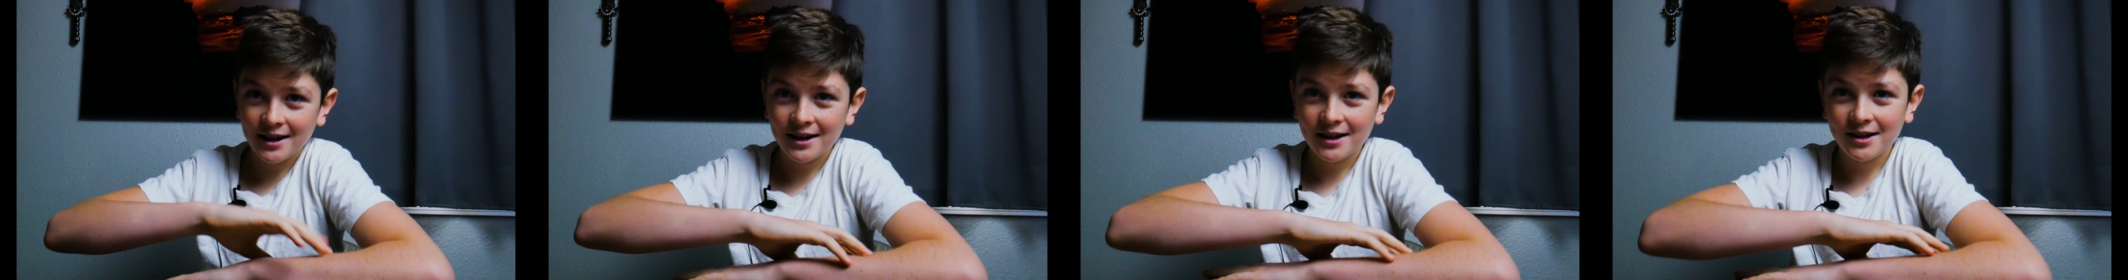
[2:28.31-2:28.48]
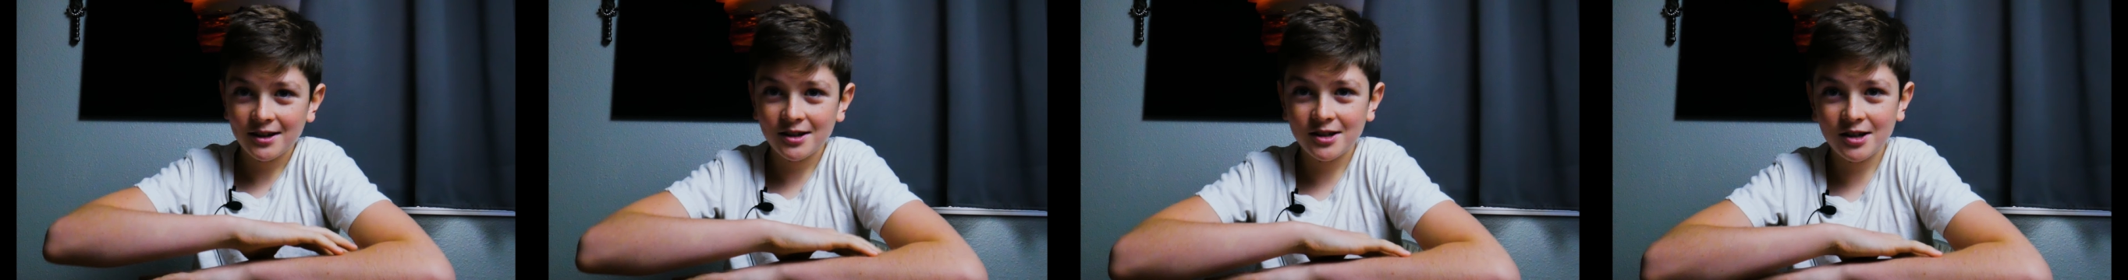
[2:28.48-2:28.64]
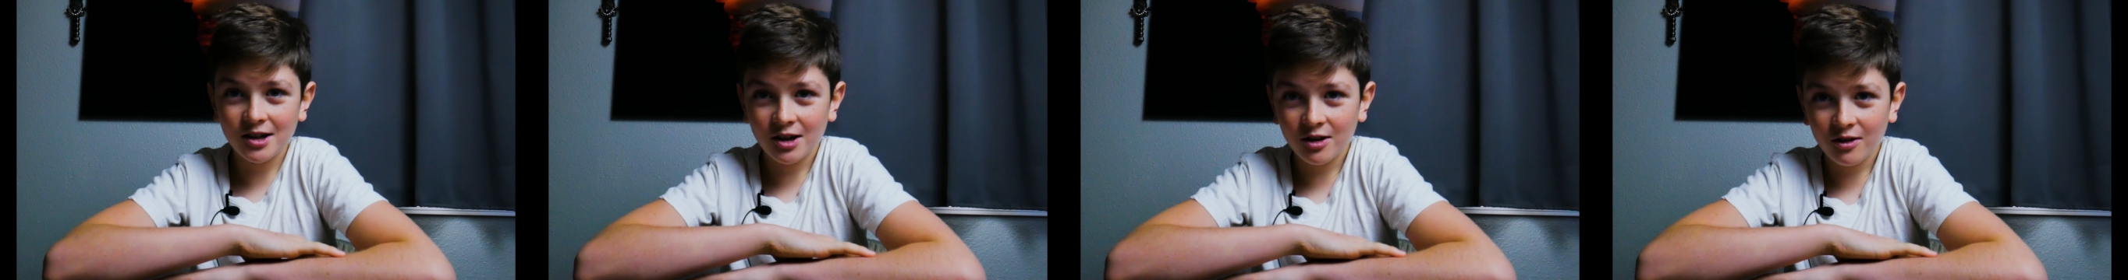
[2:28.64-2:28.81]

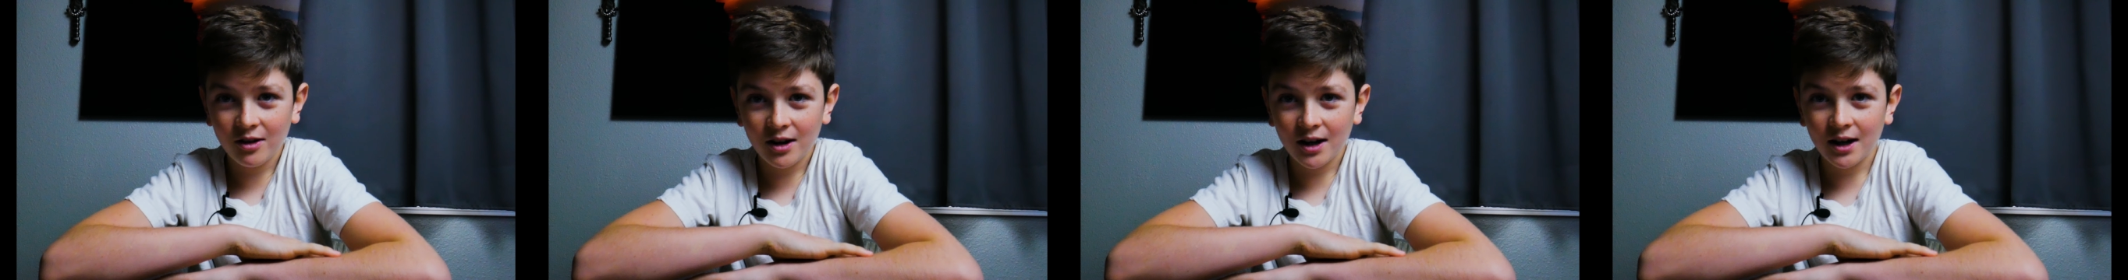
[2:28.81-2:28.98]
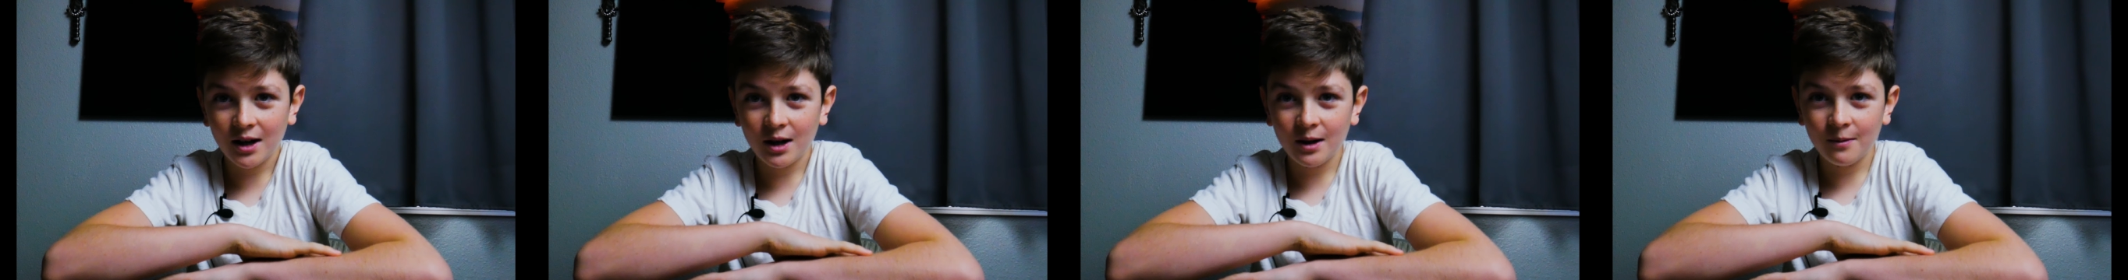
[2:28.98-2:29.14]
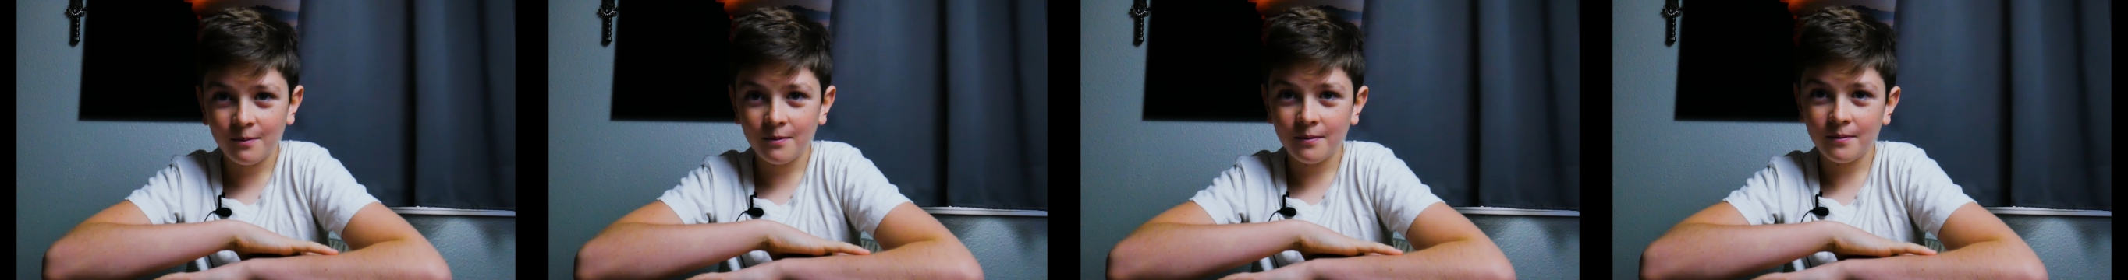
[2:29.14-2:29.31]
So
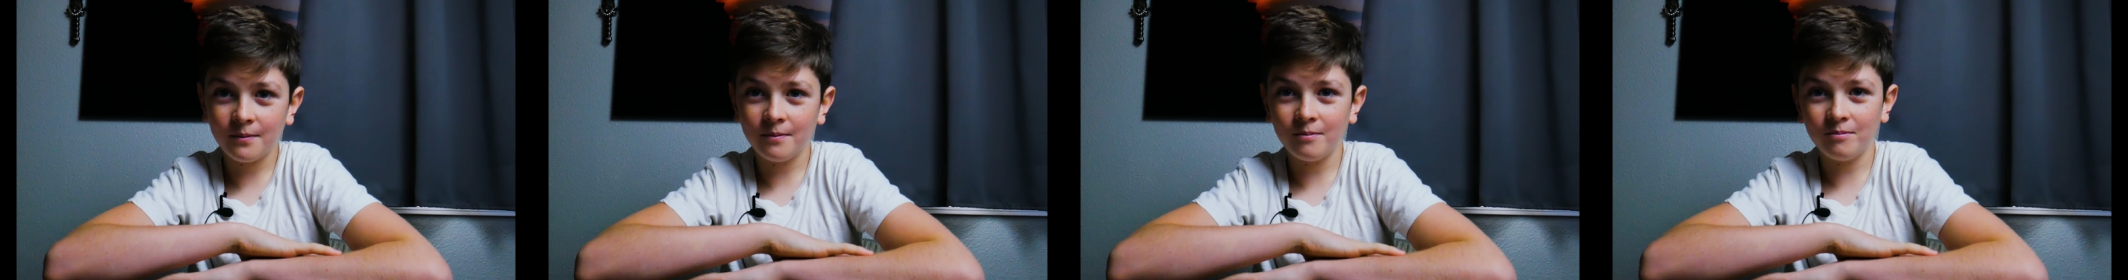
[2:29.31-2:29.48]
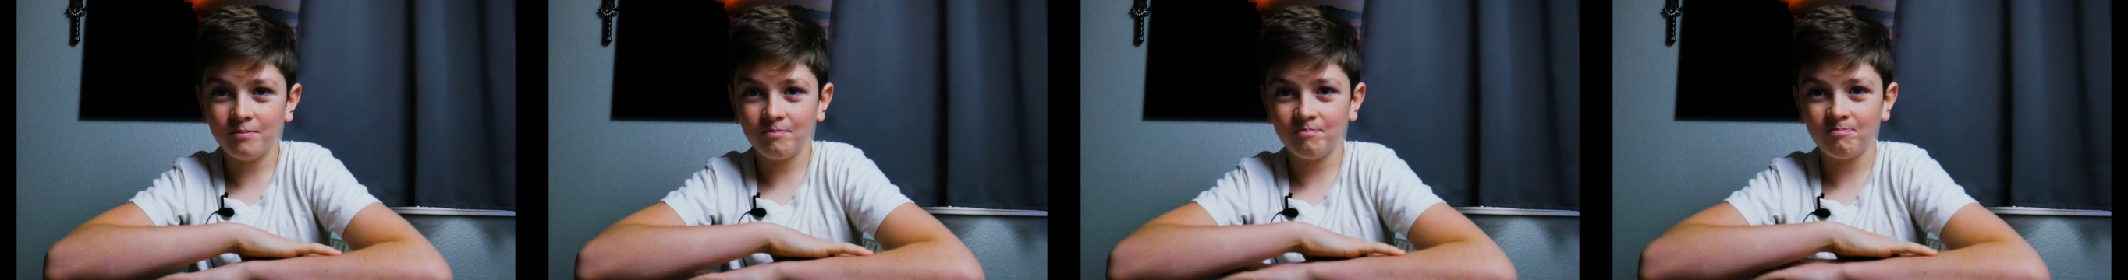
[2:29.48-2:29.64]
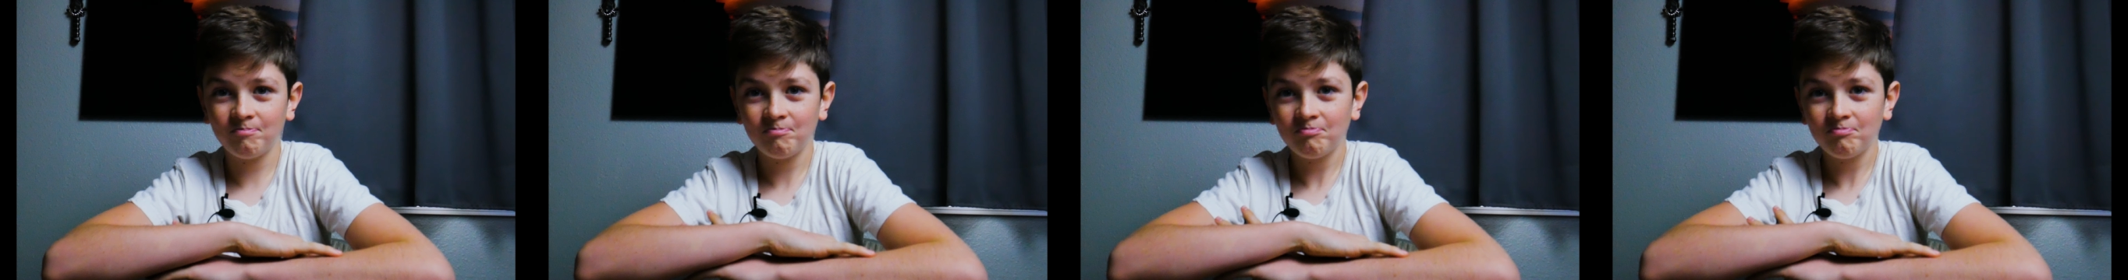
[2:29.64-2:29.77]
um,